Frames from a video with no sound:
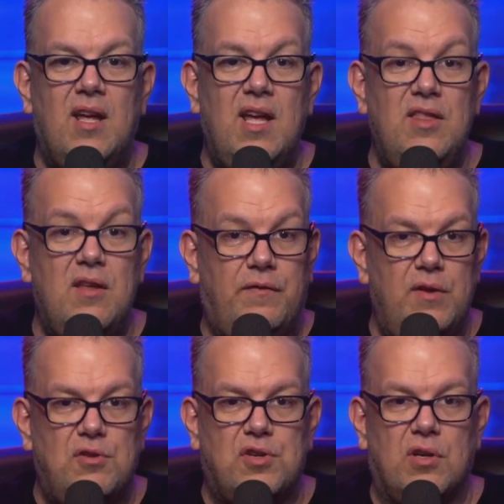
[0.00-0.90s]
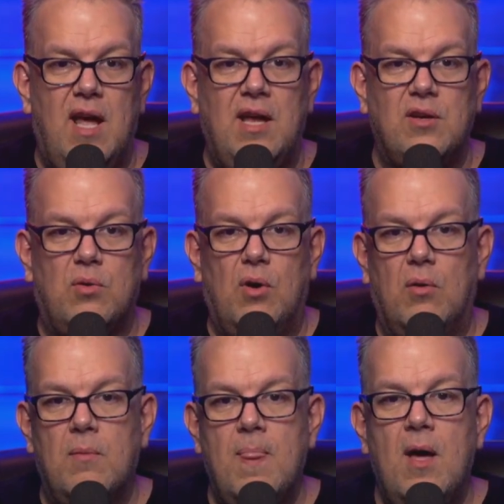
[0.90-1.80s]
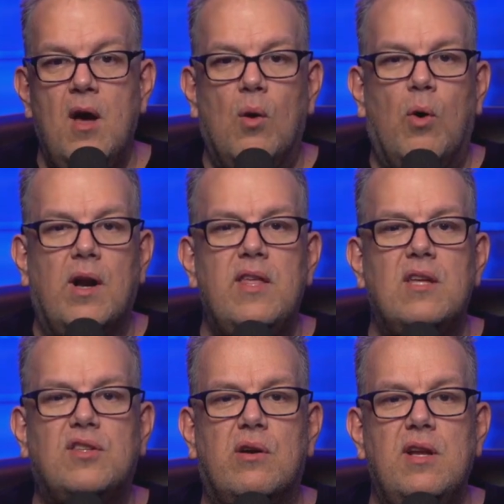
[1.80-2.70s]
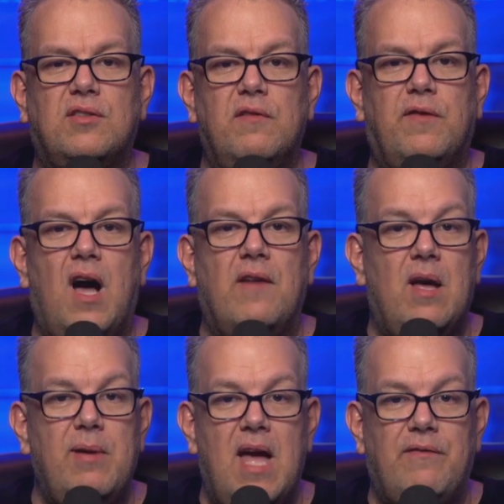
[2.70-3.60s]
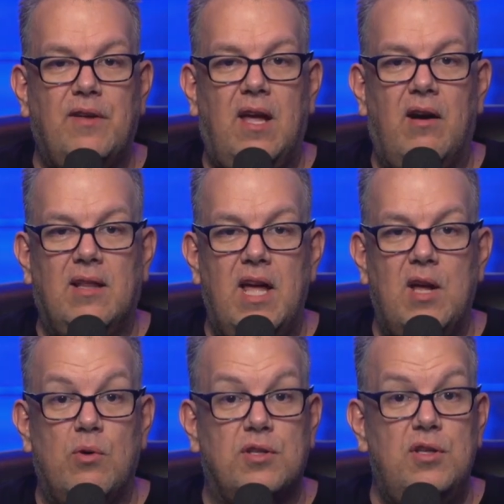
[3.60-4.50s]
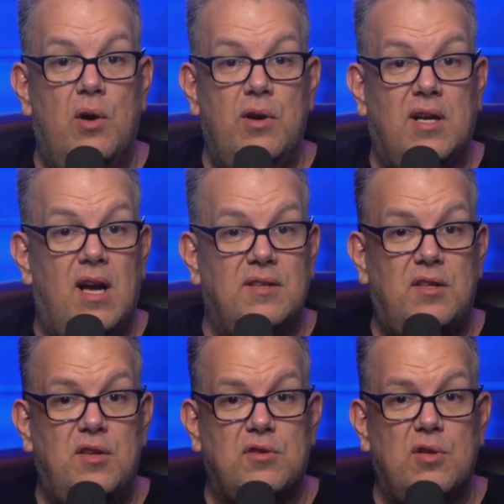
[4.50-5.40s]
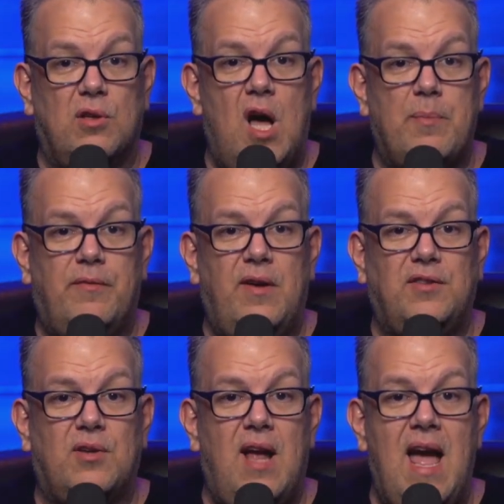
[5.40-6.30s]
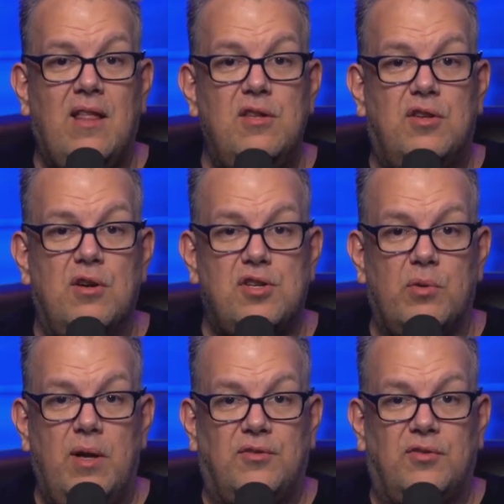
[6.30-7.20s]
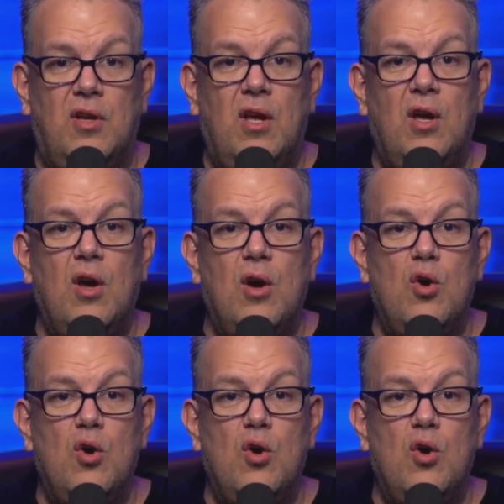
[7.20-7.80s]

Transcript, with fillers: in the future, end quote. One of the attorneys involved on behalf of Kari Lake was noted constitutional law professor Alan Dershowitz, who